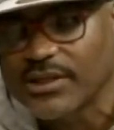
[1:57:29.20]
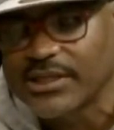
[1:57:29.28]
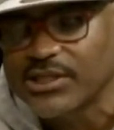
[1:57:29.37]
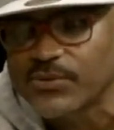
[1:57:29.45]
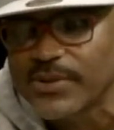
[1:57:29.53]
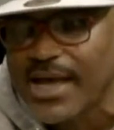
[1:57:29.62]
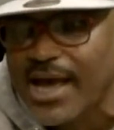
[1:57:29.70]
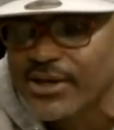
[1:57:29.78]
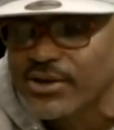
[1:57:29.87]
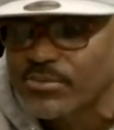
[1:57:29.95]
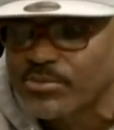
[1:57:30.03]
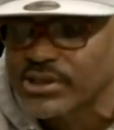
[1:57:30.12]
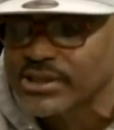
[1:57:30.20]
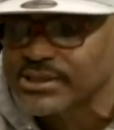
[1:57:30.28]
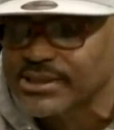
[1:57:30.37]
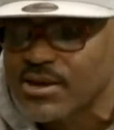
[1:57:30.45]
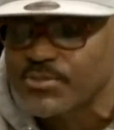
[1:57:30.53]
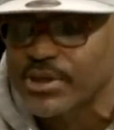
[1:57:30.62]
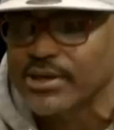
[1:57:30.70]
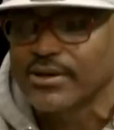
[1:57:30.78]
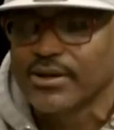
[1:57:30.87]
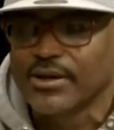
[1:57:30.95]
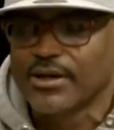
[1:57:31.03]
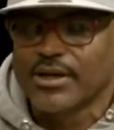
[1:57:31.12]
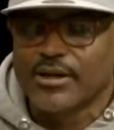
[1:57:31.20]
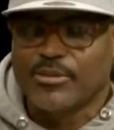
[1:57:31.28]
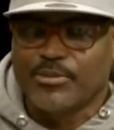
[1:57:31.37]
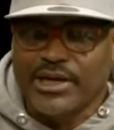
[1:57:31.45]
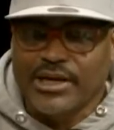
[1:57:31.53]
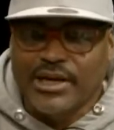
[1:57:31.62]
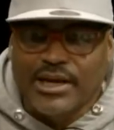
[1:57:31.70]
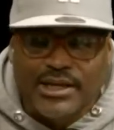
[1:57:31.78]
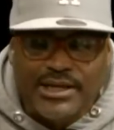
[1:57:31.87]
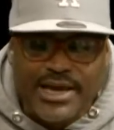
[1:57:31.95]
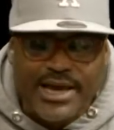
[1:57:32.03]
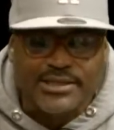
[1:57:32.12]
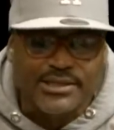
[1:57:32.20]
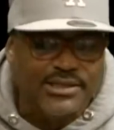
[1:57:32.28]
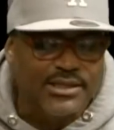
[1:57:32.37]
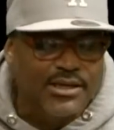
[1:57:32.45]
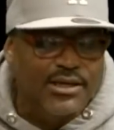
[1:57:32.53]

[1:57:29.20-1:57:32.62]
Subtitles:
July, your book is coming. But yes,